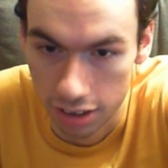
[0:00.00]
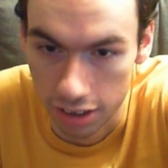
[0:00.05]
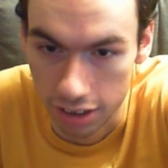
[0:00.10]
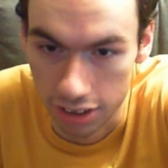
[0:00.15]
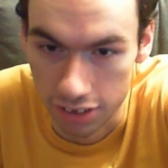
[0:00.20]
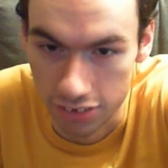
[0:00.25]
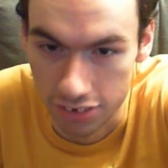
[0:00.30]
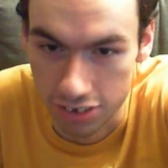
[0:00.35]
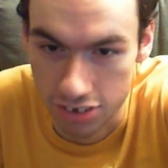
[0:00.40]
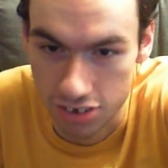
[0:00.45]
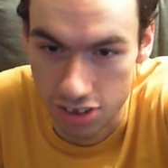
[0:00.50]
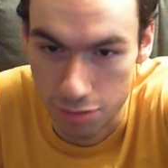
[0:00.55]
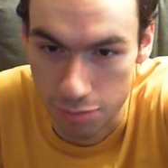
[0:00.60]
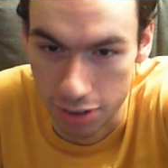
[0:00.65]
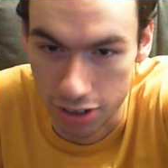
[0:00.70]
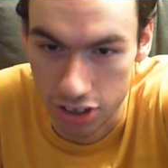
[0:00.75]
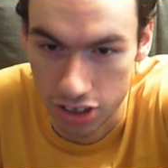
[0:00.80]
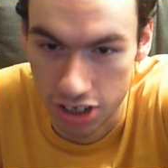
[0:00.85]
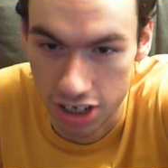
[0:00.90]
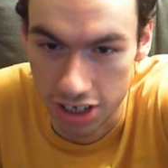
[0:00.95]
And you can see
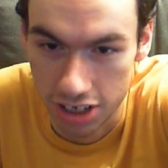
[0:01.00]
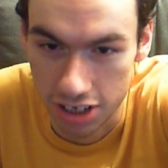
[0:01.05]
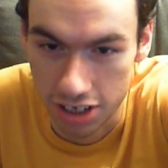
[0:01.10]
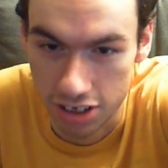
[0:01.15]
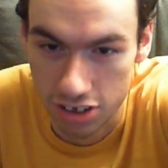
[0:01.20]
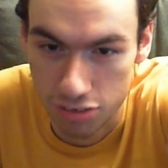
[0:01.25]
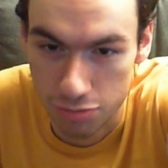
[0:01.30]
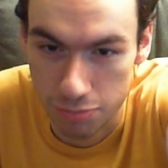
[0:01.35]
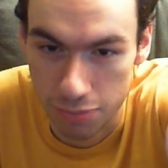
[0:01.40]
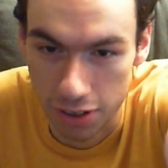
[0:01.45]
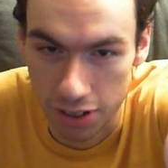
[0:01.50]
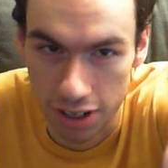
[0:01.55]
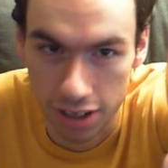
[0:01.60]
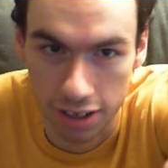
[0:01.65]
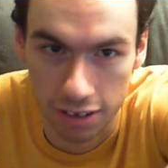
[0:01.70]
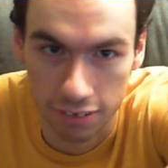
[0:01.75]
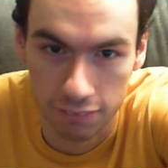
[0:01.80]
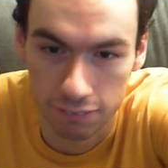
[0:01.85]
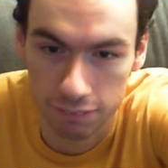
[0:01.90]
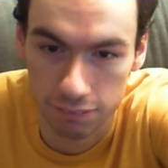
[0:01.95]
my shakiness,
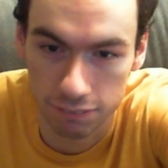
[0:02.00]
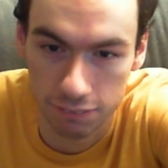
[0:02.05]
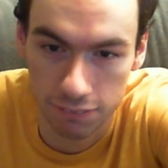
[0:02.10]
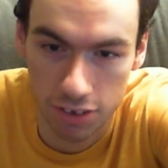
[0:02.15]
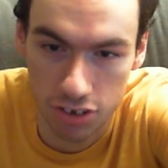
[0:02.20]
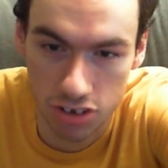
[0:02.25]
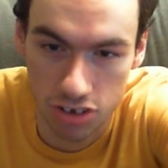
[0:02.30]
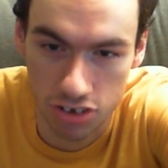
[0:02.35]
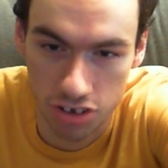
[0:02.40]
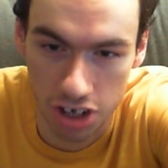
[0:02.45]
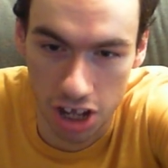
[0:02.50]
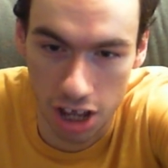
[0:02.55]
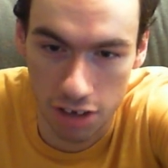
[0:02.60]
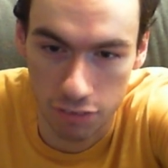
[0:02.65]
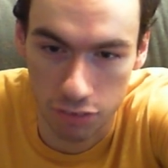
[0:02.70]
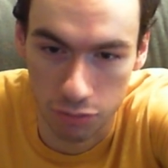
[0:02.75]
but this is an Evan